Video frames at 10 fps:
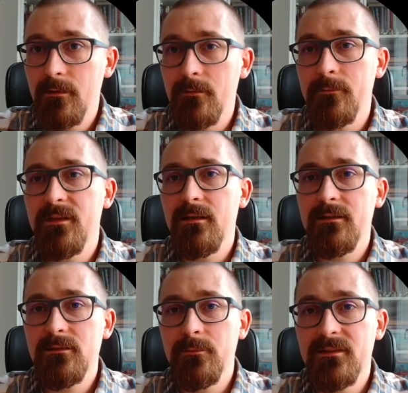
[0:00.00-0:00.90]
be a
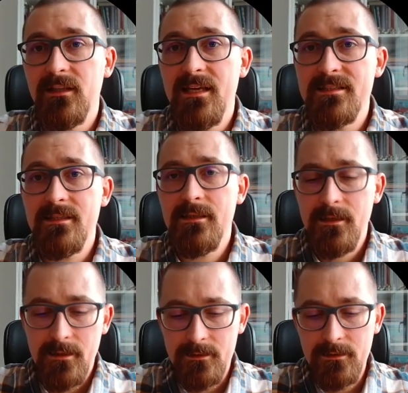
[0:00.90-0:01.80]
little bit lazy
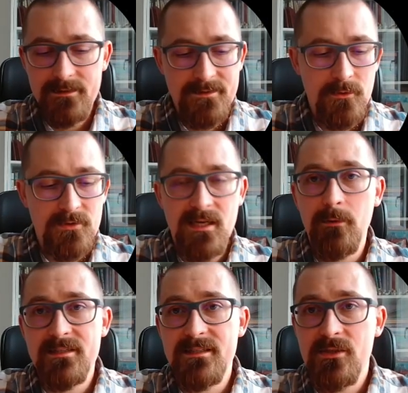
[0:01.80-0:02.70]
and let's use
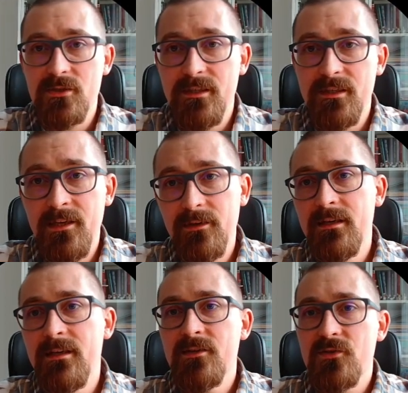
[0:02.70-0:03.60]
our session here.
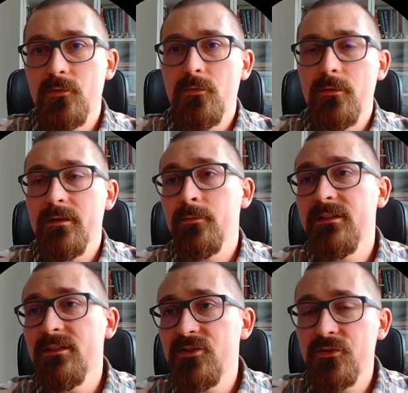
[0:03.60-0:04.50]
So we
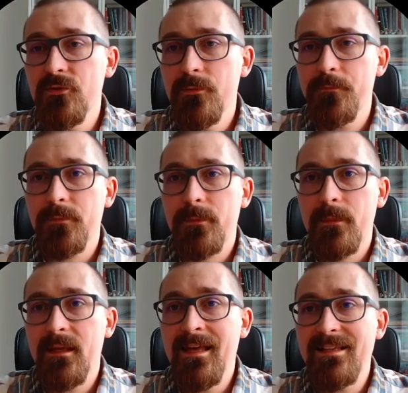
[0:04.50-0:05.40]
need to
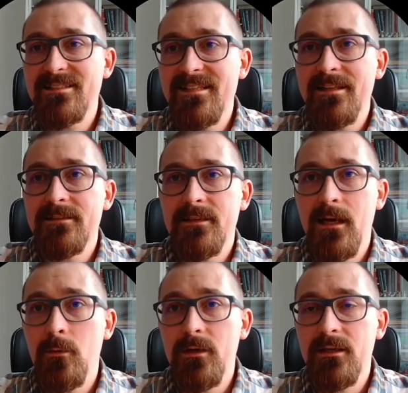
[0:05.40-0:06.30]
extend
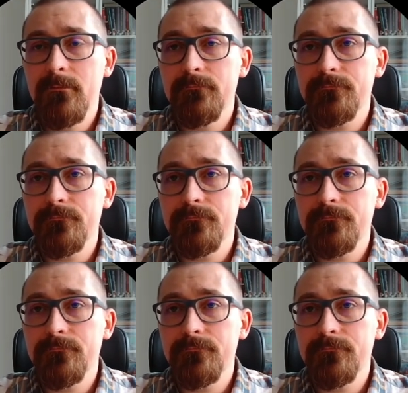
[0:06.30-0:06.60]
our